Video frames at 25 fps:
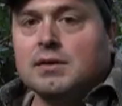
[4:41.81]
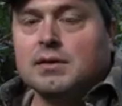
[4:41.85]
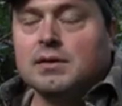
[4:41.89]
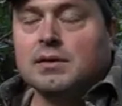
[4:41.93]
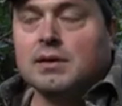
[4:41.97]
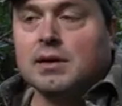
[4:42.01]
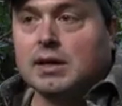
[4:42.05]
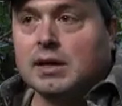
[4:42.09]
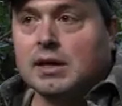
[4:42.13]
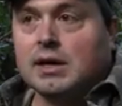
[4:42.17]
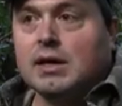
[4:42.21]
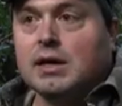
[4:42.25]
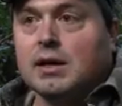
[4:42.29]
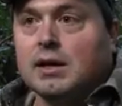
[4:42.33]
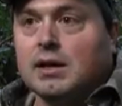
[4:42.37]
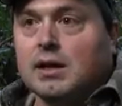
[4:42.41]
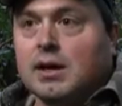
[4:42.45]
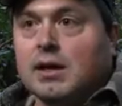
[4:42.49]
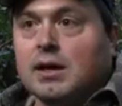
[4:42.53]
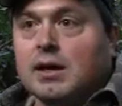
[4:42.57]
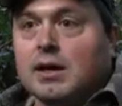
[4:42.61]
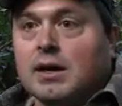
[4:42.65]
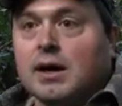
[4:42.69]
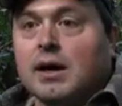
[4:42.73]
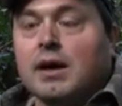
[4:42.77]
again,
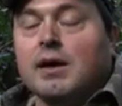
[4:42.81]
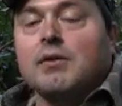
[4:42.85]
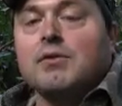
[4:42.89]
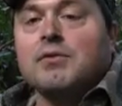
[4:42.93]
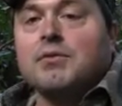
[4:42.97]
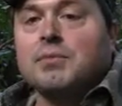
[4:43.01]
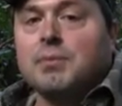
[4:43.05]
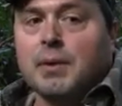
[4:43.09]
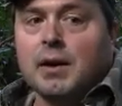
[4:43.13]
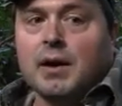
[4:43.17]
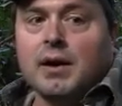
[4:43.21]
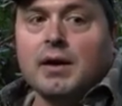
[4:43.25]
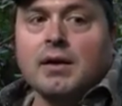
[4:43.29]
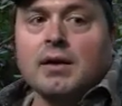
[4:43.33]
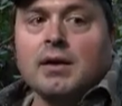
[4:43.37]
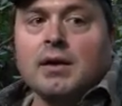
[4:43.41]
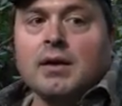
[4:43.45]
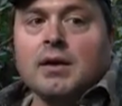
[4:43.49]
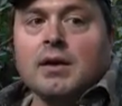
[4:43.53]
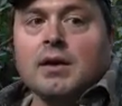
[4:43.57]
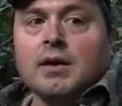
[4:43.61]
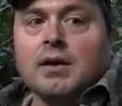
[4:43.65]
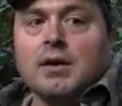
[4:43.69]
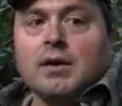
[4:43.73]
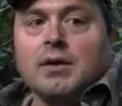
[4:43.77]
like a coyote spot,
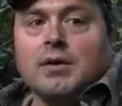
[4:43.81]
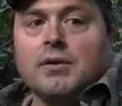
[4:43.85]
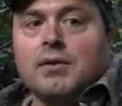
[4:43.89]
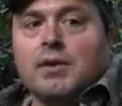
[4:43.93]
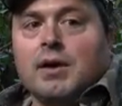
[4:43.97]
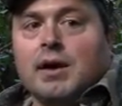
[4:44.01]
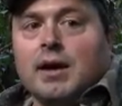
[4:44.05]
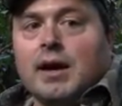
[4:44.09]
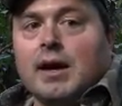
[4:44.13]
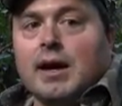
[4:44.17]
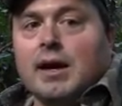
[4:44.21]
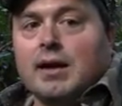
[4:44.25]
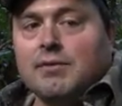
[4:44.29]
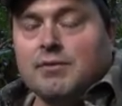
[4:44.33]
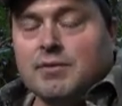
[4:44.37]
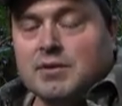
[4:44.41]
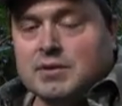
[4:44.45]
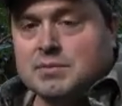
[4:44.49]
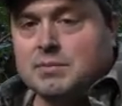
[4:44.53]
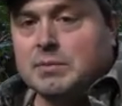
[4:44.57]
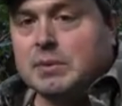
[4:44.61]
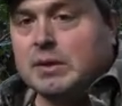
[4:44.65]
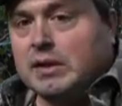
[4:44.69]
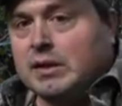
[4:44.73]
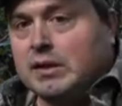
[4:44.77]
where I had
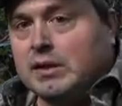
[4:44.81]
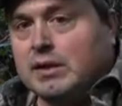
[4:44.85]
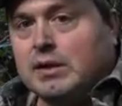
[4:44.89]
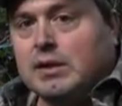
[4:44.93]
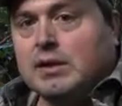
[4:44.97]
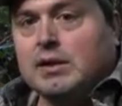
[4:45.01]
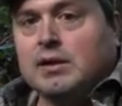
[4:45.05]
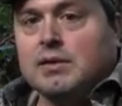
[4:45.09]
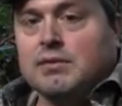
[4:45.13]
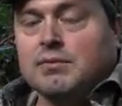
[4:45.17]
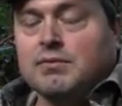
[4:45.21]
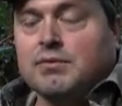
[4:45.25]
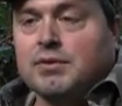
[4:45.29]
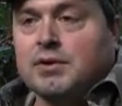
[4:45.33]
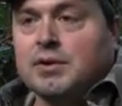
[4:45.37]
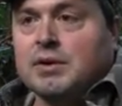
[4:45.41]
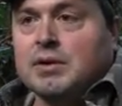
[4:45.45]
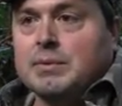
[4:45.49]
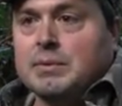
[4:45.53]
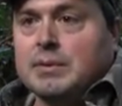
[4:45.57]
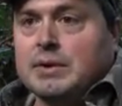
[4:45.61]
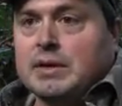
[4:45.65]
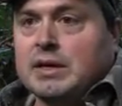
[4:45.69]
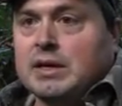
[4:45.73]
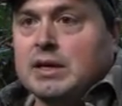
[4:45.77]
visibility in front
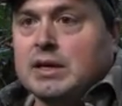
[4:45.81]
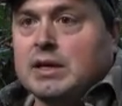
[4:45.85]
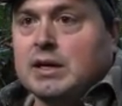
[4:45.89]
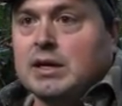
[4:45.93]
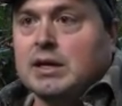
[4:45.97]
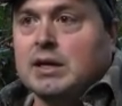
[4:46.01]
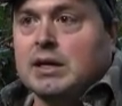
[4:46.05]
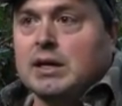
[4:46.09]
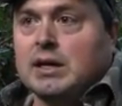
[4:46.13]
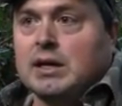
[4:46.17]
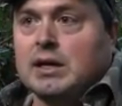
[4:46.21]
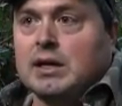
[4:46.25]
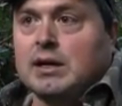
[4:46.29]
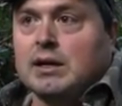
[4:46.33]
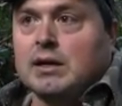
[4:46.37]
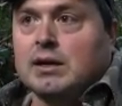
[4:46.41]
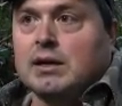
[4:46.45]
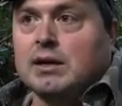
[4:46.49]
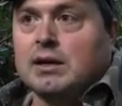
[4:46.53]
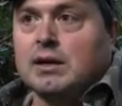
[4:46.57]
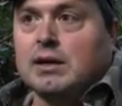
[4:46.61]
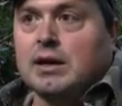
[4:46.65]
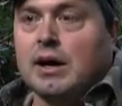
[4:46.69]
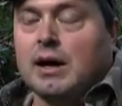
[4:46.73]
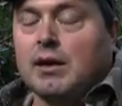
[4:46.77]
of me,
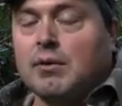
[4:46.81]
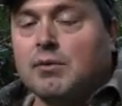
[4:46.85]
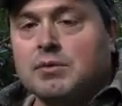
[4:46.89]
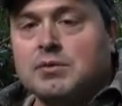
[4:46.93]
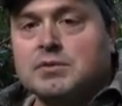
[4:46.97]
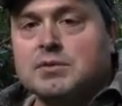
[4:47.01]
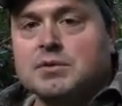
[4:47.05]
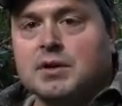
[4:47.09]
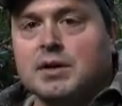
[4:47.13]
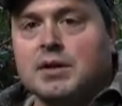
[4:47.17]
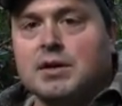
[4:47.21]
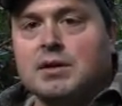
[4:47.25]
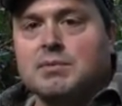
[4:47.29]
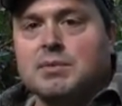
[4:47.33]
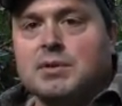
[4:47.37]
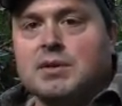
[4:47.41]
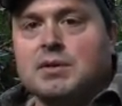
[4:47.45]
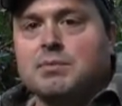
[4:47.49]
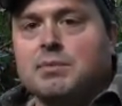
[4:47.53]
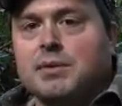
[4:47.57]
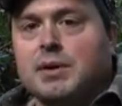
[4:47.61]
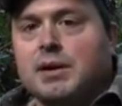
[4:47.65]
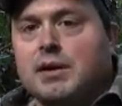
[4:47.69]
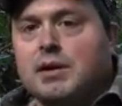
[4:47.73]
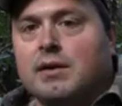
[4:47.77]
and I was trying to be
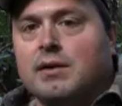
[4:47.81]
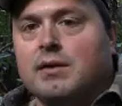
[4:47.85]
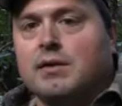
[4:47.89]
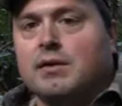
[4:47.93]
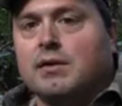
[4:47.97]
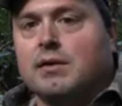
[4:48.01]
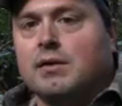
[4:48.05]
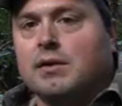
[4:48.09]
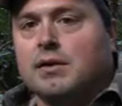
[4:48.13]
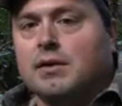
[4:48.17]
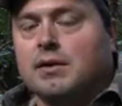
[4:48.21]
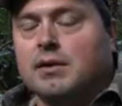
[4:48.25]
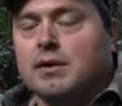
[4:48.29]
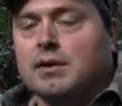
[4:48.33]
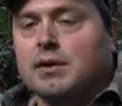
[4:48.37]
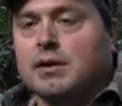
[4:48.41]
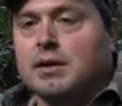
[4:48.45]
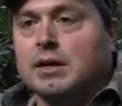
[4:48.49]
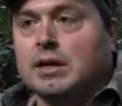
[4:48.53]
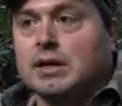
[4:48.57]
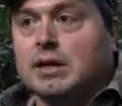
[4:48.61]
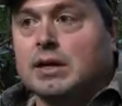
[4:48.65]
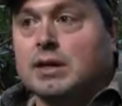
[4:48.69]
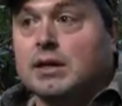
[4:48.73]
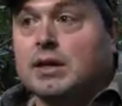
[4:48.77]
the predator,
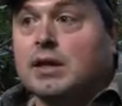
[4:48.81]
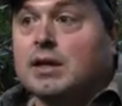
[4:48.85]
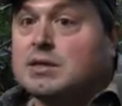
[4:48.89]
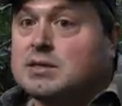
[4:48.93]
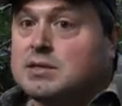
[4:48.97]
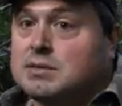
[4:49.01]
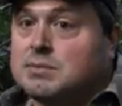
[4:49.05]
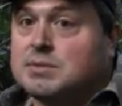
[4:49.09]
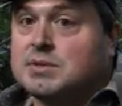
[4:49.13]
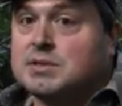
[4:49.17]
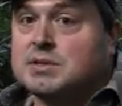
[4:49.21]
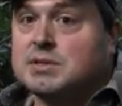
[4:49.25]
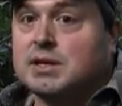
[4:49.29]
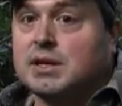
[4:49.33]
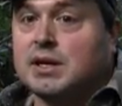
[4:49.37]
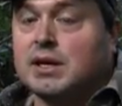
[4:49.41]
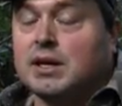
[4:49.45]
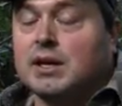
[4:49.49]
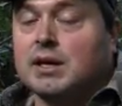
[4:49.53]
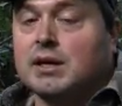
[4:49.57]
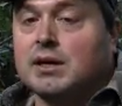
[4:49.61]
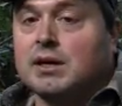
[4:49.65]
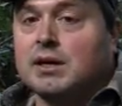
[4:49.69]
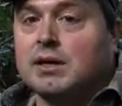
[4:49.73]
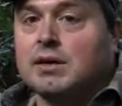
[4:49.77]
and that's the
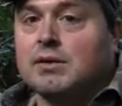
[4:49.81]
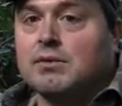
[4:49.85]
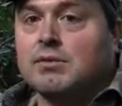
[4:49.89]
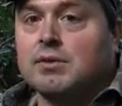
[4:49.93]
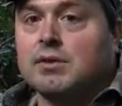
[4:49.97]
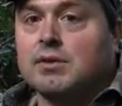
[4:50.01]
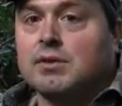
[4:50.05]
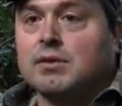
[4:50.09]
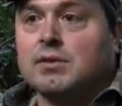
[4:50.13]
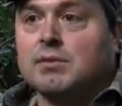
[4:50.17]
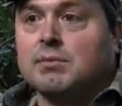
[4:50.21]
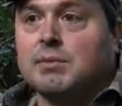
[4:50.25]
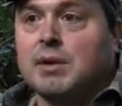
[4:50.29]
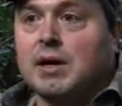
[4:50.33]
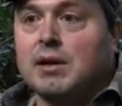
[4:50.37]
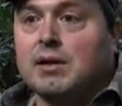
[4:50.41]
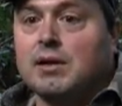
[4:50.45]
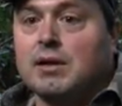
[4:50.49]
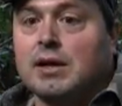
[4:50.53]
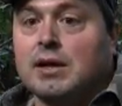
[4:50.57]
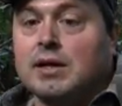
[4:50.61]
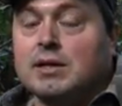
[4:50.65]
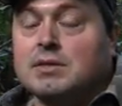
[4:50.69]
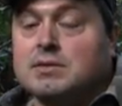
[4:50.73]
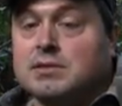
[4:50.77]
mistake. With
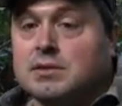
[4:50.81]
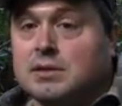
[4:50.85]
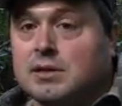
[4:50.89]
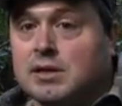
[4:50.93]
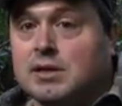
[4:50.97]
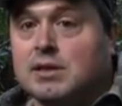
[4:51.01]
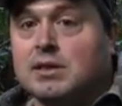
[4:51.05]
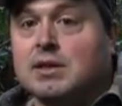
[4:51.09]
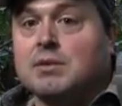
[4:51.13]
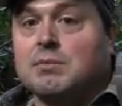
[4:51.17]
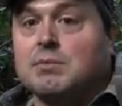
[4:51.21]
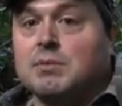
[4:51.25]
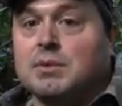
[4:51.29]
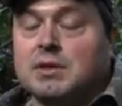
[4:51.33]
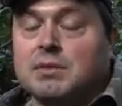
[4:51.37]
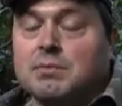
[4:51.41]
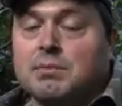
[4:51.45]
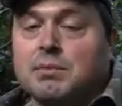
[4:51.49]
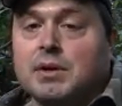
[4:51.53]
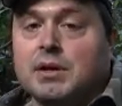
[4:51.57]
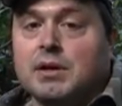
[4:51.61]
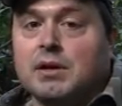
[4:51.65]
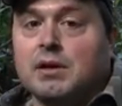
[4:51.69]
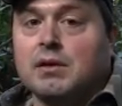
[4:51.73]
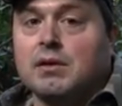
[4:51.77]
mountain lions, you let them be the
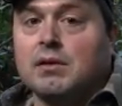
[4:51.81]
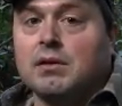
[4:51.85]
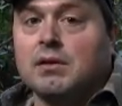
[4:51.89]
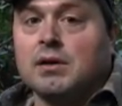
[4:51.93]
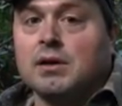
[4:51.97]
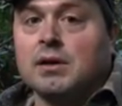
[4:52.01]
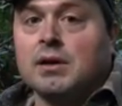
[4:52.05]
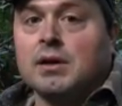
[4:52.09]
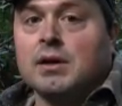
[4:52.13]
predator.